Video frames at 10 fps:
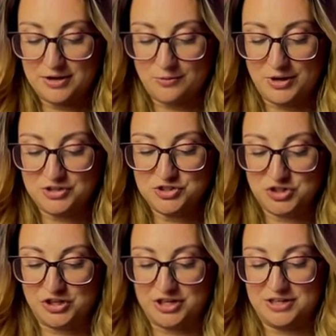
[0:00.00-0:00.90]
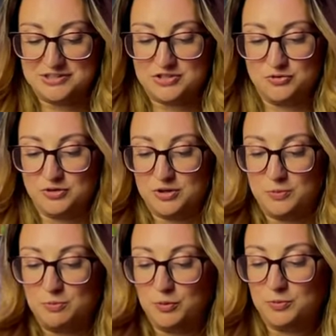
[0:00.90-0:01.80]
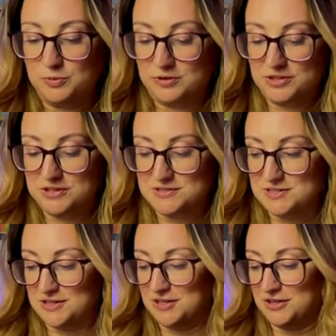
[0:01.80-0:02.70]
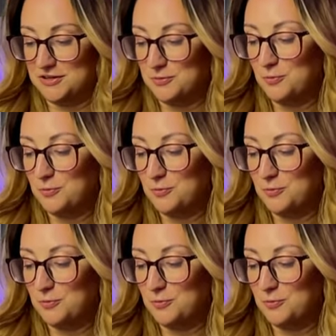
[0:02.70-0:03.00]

We actually, it's too funny, we pulled one of these in